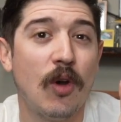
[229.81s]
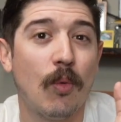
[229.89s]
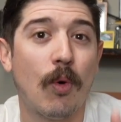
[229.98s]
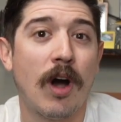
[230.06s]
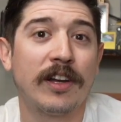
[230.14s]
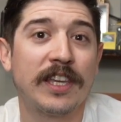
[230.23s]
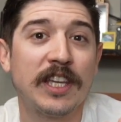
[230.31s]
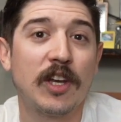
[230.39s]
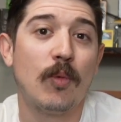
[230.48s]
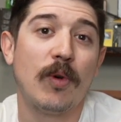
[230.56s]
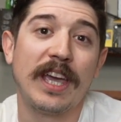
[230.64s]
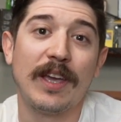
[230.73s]
walking
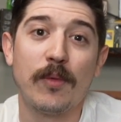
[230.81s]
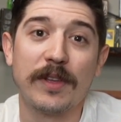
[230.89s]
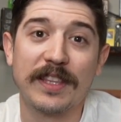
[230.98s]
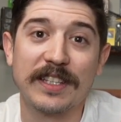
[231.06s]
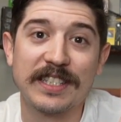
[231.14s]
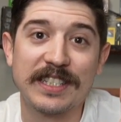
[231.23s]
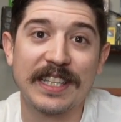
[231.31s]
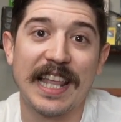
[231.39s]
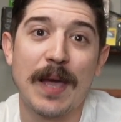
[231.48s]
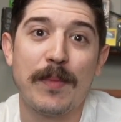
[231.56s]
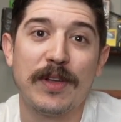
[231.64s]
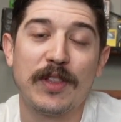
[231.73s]
away with a
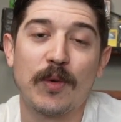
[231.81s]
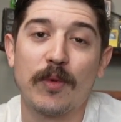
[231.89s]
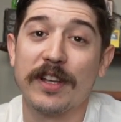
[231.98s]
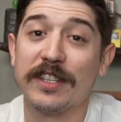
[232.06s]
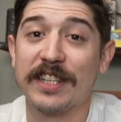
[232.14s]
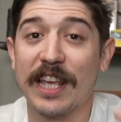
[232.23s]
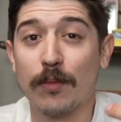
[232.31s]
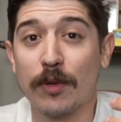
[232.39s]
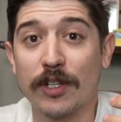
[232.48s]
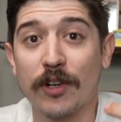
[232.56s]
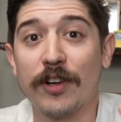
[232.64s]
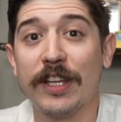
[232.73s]
slap on the wrist and
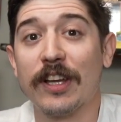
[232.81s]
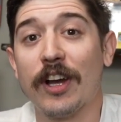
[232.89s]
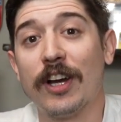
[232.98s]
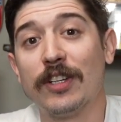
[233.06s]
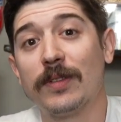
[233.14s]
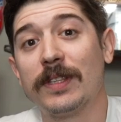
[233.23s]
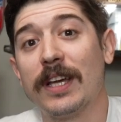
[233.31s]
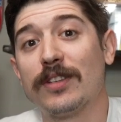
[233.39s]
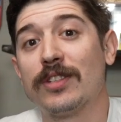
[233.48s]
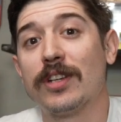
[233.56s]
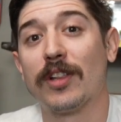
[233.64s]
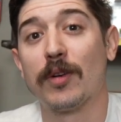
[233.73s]
returning a
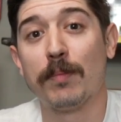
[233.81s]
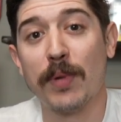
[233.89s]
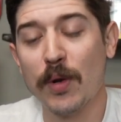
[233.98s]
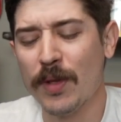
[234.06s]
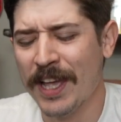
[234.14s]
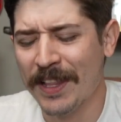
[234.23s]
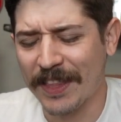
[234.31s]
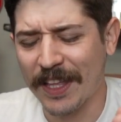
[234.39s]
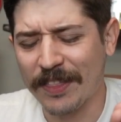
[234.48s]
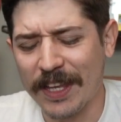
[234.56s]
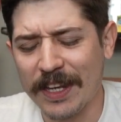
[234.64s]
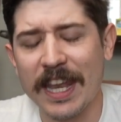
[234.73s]
$100,000 boat
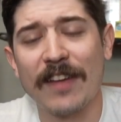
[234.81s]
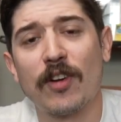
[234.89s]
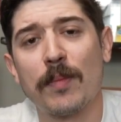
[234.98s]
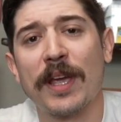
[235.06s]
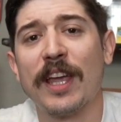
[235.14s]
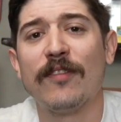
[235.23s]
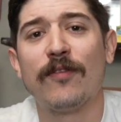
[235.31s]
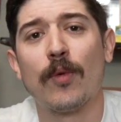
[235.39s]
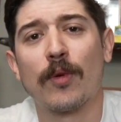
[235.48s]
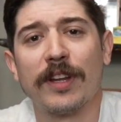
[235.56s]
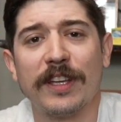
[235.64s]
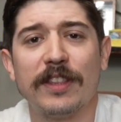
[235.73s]
that they never paid
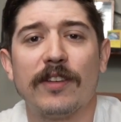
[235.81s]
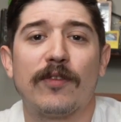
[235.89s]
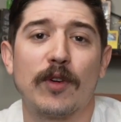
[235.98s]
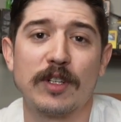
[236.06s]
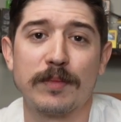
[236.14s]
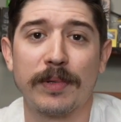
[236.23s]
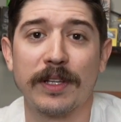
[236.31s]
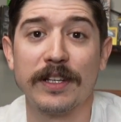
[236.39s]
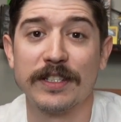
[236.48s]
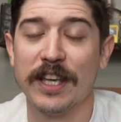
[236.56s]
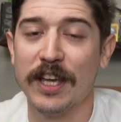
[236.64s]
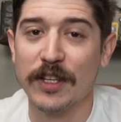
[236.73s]
for in the first place.